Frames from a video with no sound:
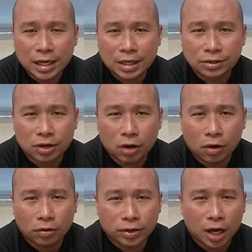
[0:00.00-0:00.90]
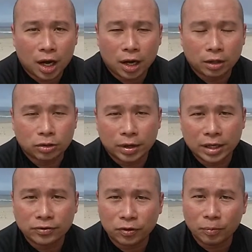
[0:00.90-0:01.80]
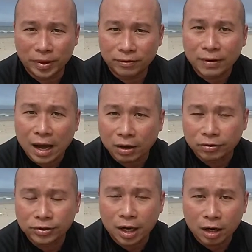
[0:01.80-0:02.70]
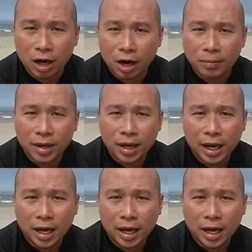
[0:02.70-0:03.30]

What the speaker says: is called transferbigfiles.com,